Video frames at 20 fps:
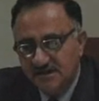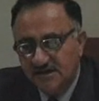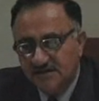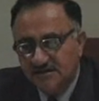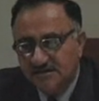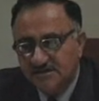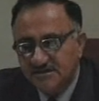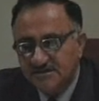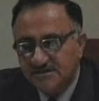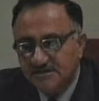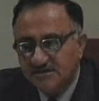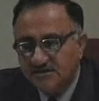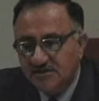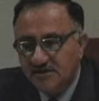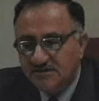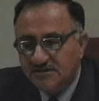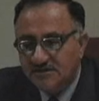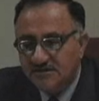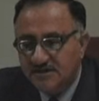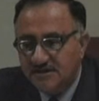It is
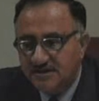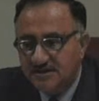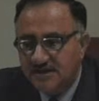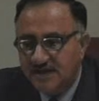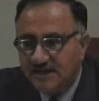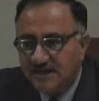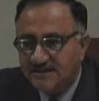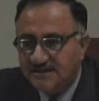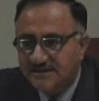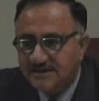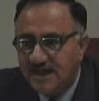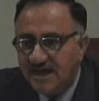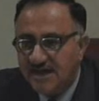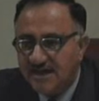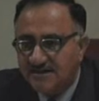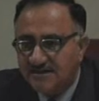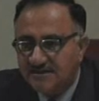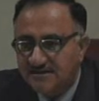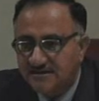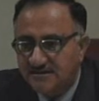not the
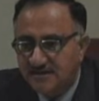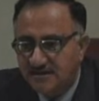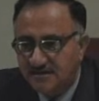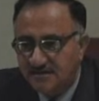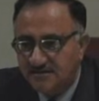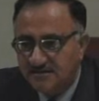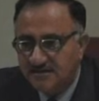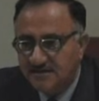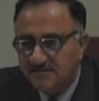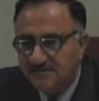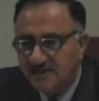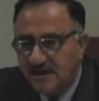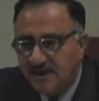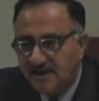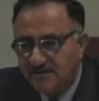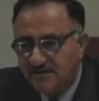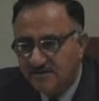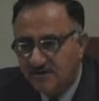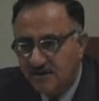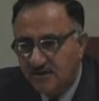exact
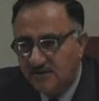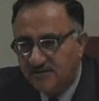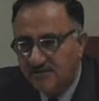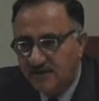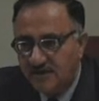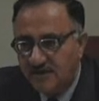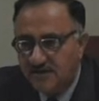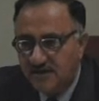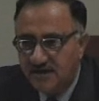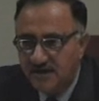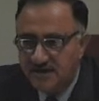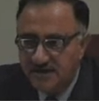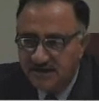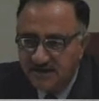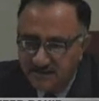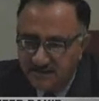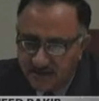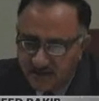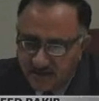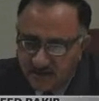demand of our
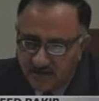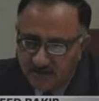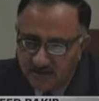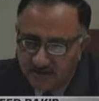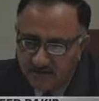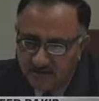area.